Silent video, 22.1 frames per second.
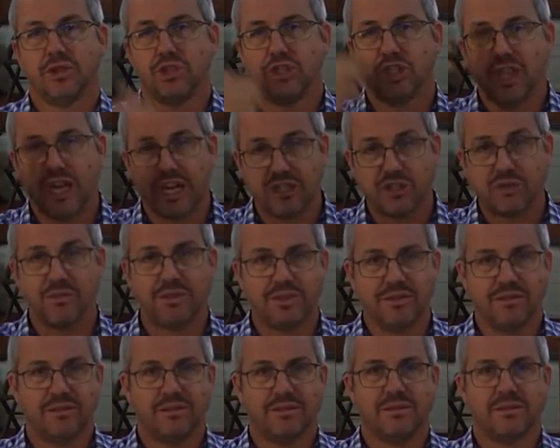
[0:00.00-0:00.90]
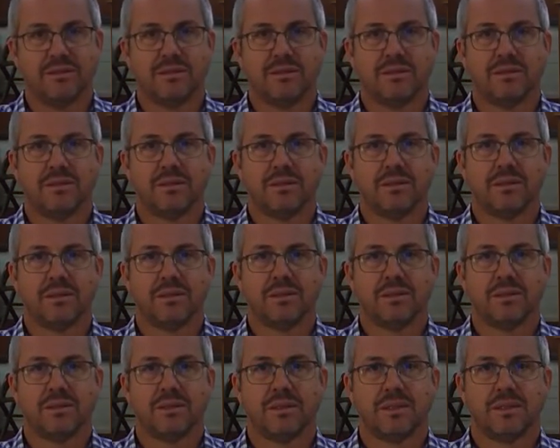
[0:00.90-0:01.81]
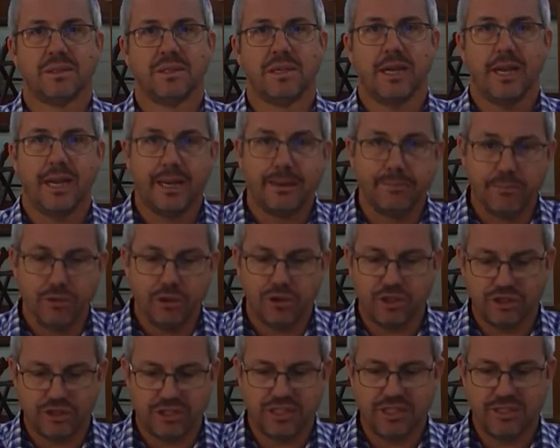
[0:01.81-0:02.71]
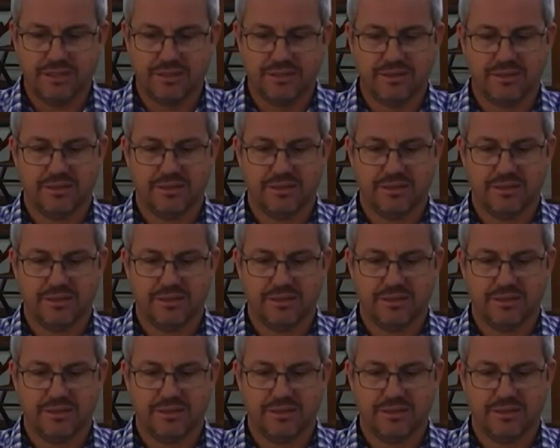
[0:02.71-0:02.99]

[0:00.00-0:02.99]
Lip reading: Judgment and mercy.